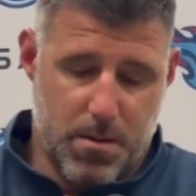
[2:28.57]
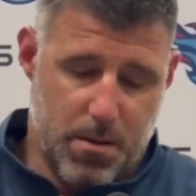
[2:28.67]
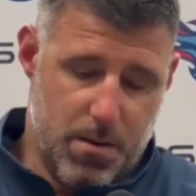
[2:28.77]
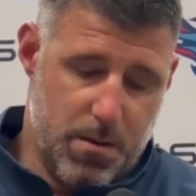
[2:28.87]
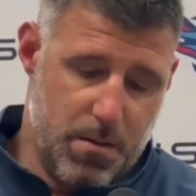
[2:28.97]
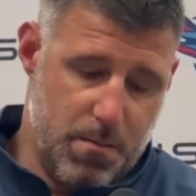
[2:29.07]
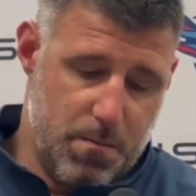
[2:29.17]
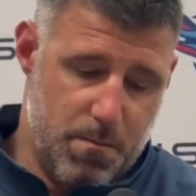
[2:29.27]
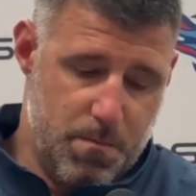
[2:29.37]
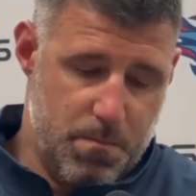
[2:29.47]
um,
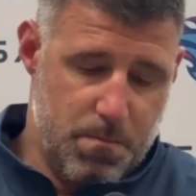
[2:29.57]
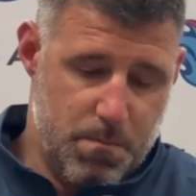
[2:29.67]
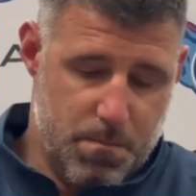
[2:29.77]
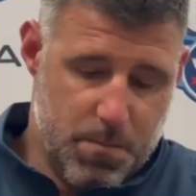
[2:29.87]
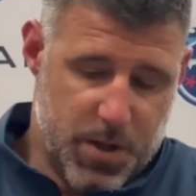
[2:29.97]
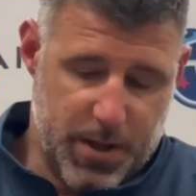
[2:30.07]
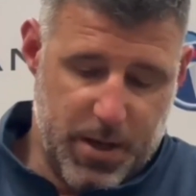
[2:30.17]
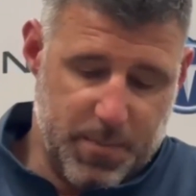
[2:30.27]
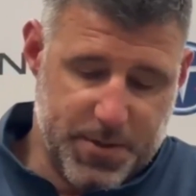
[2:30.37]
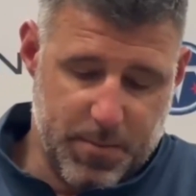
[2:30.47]
clean
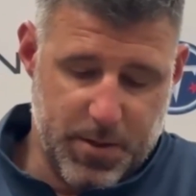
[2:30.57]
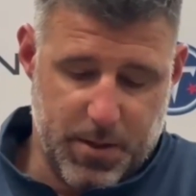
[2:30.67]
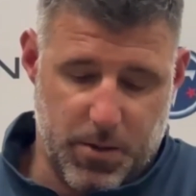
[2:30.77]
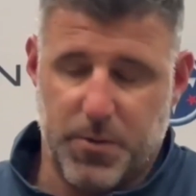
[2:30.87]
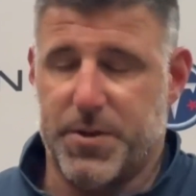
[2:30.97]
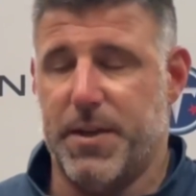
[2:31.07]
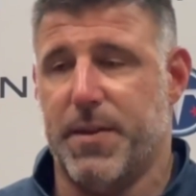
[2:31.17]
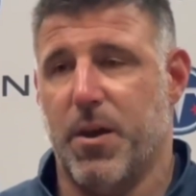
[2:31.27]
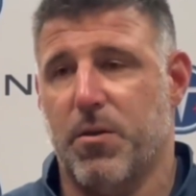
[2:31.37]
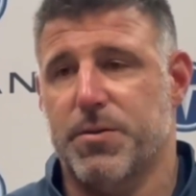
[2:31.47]
up some of the little
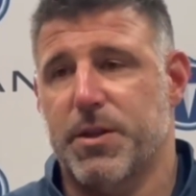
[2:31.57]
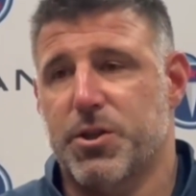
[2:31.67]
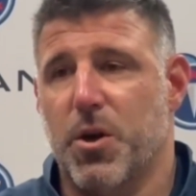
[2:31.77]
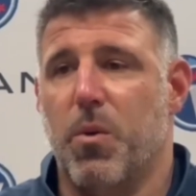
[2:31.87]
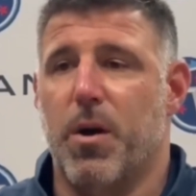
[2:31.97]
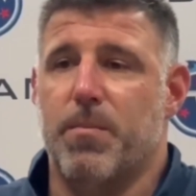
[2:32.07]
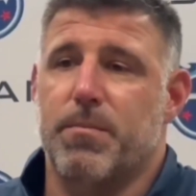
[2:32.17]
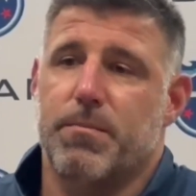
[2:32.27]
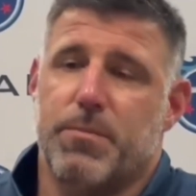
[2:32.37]
details that show up.